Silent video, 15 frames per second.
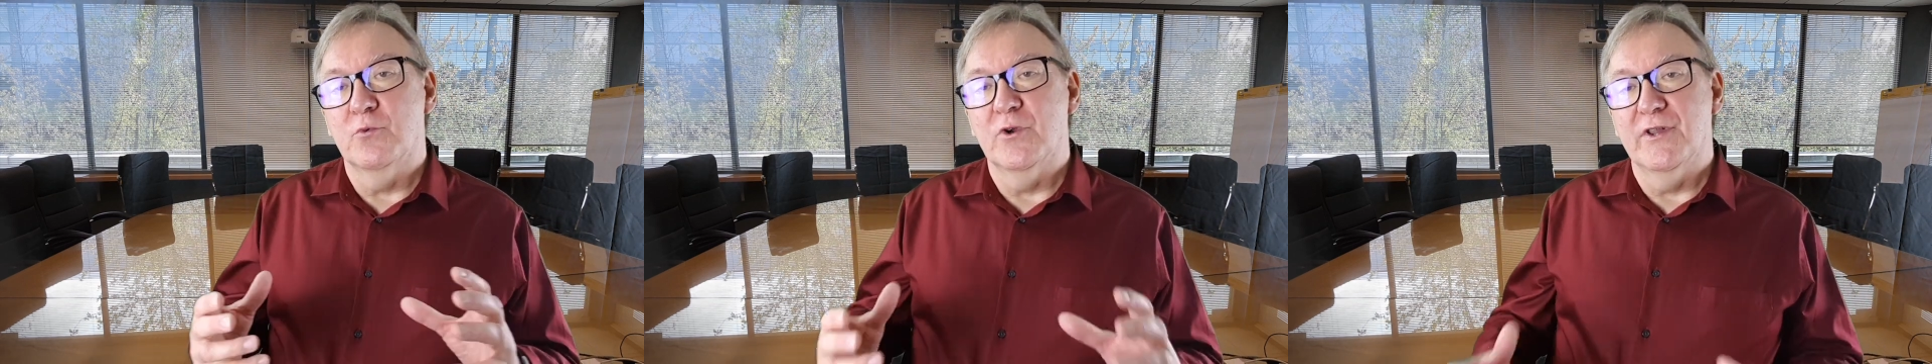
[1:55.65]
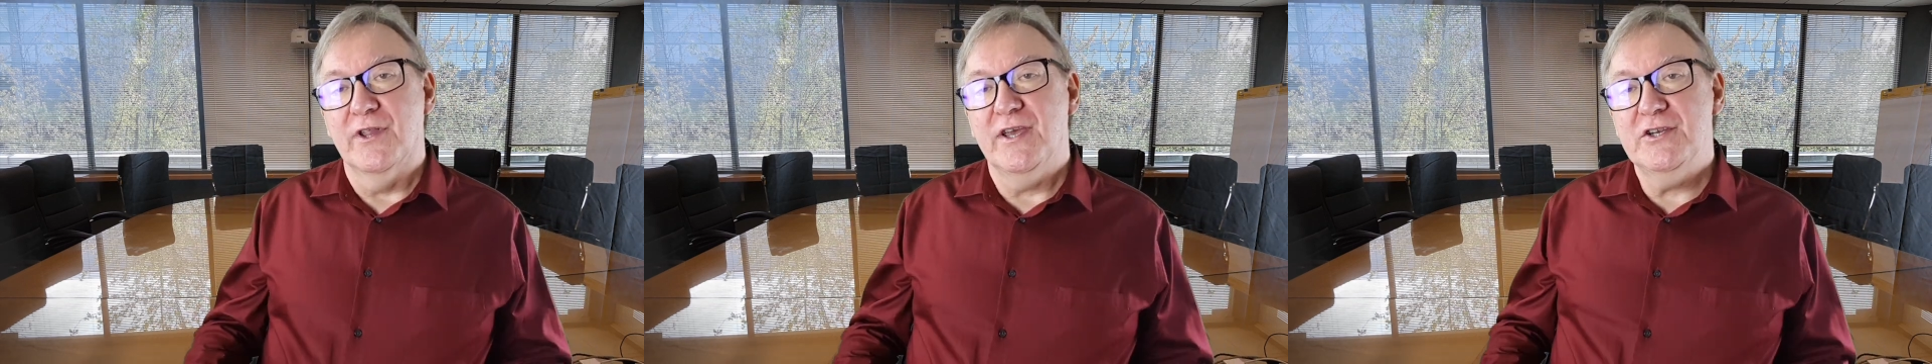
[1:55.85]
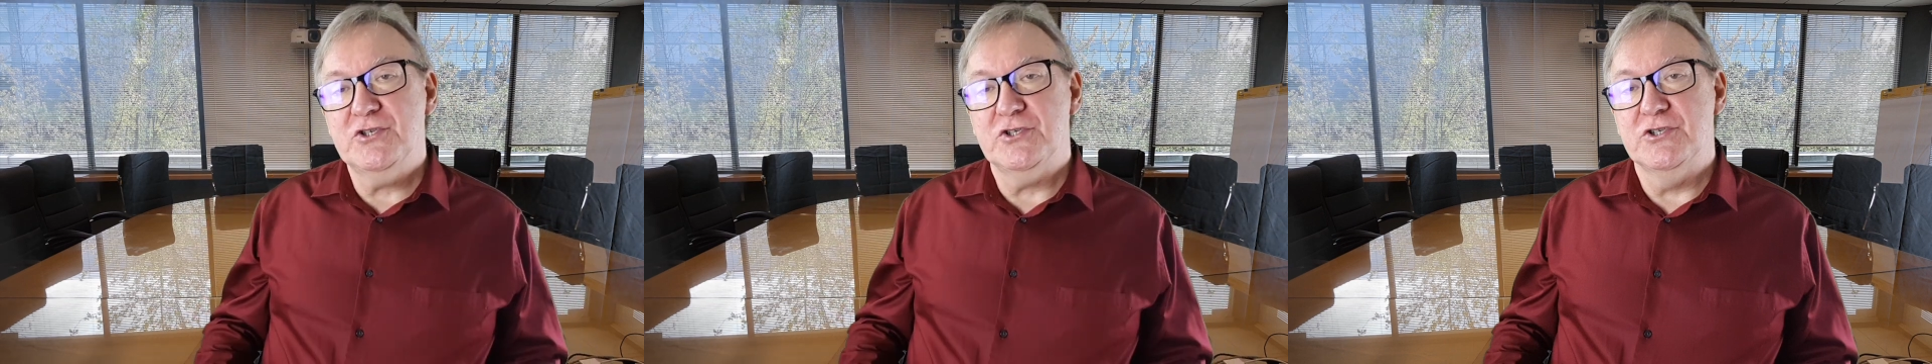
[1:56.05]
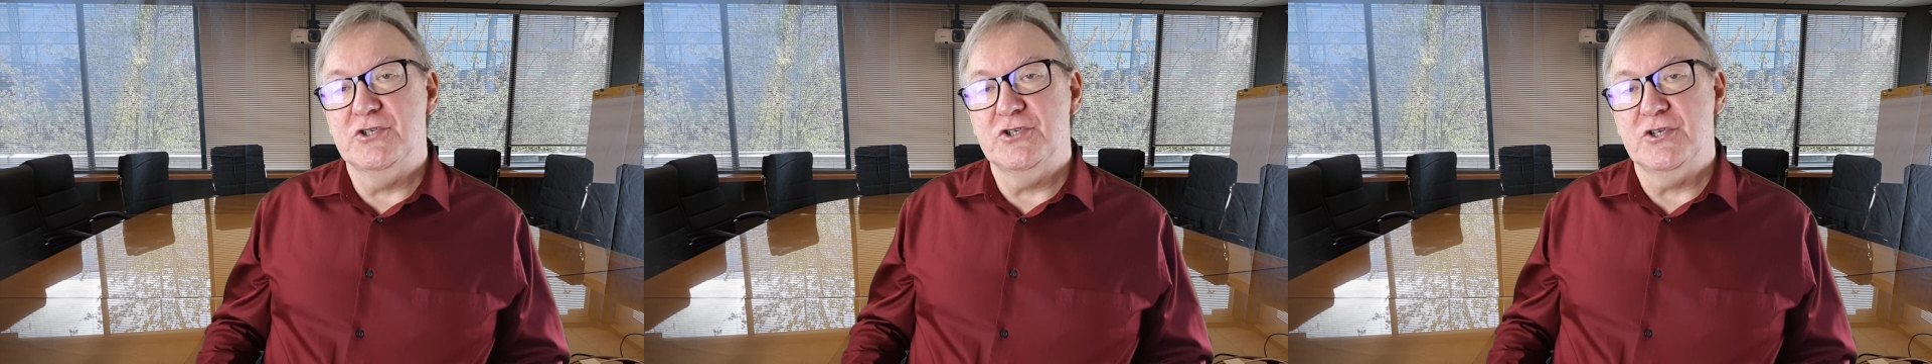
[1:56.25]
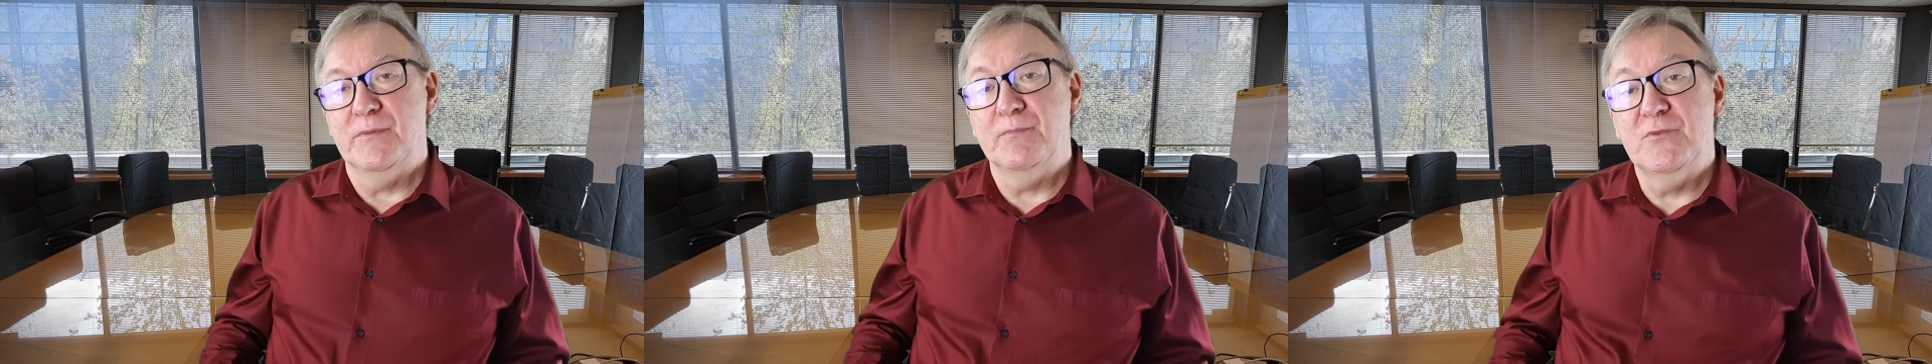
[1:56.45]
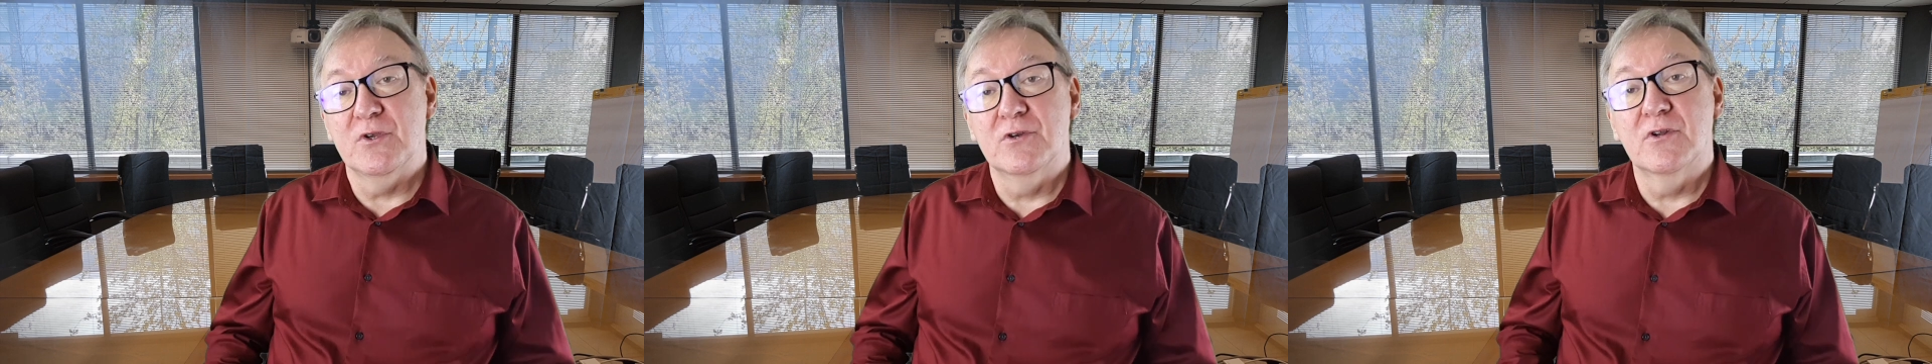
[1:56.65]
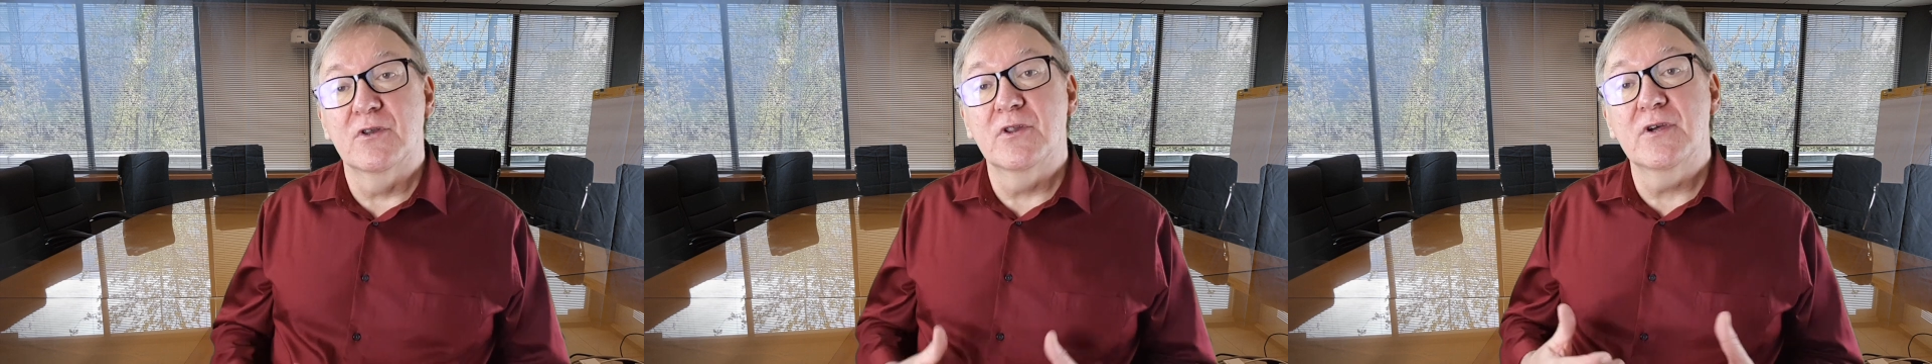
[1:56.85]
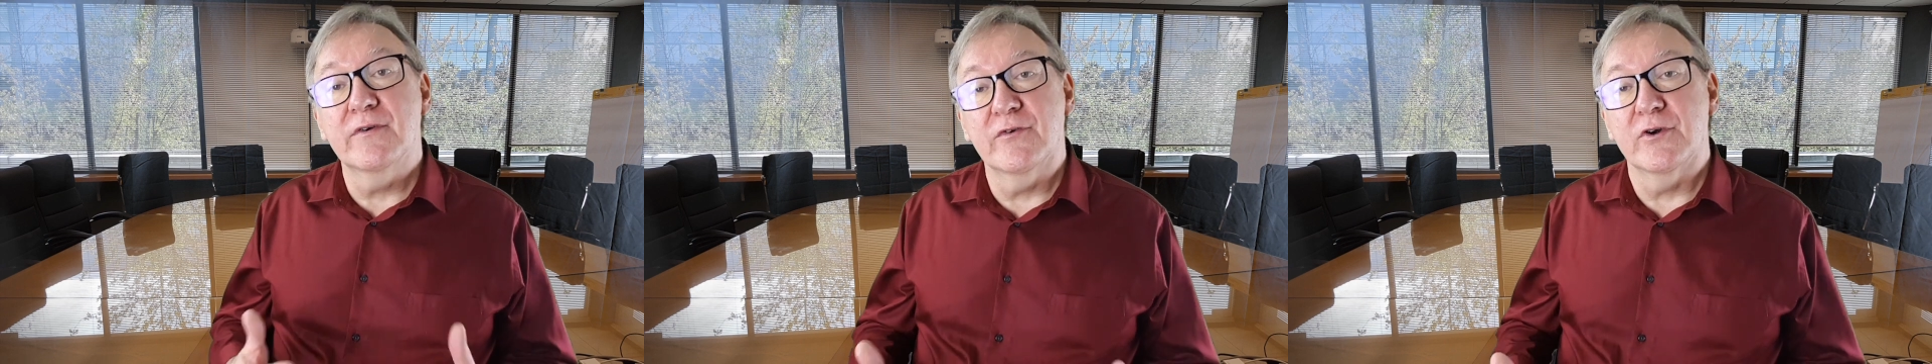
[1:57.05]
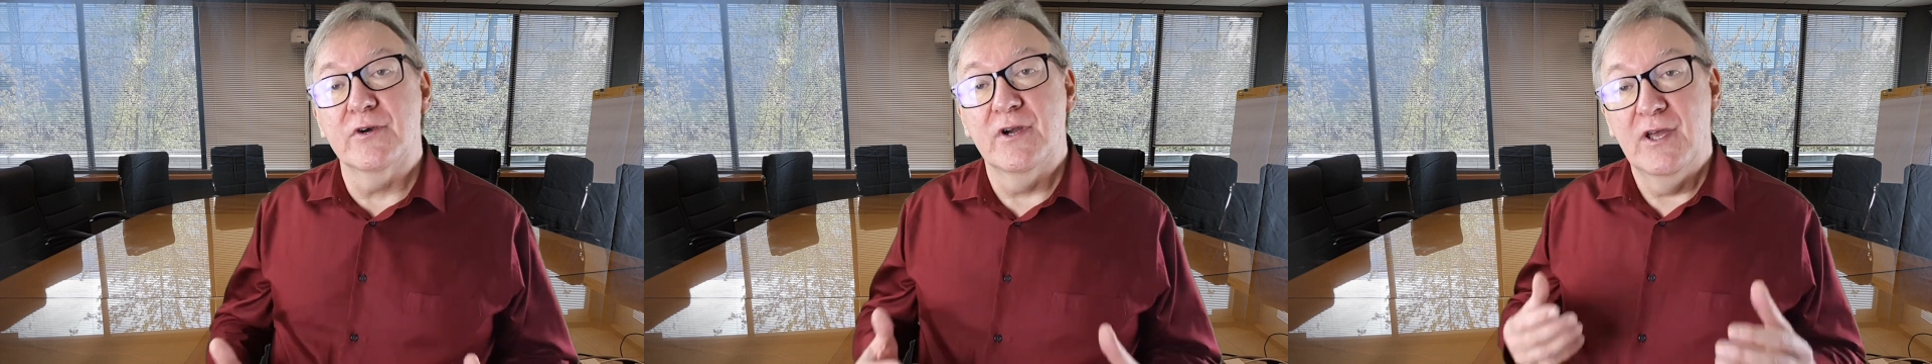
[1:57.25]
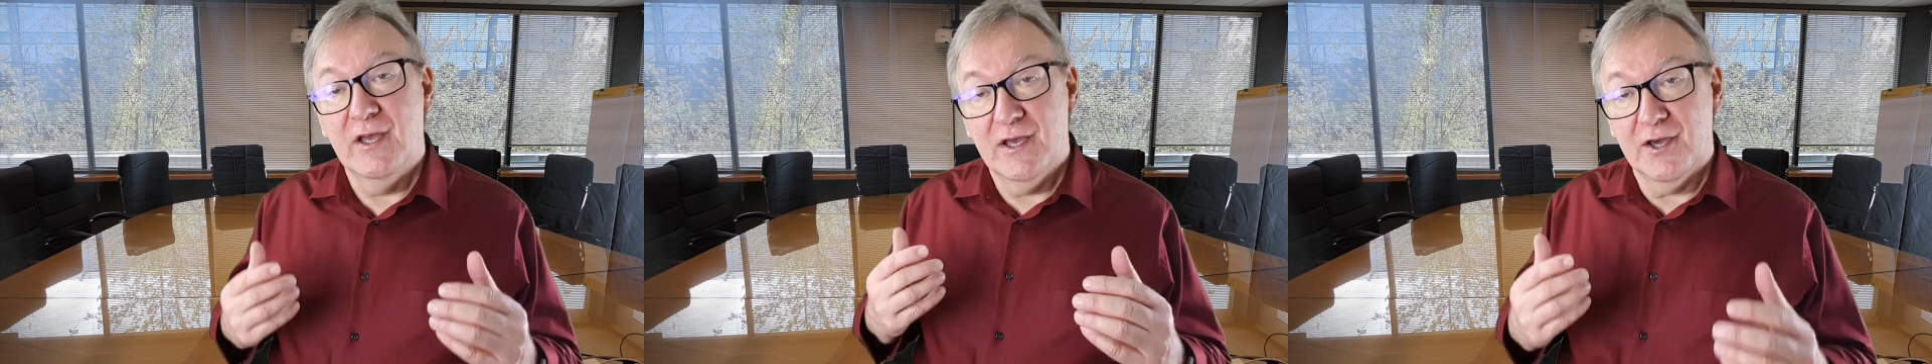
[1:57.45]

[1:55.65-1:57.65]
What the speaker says: relationship to deliver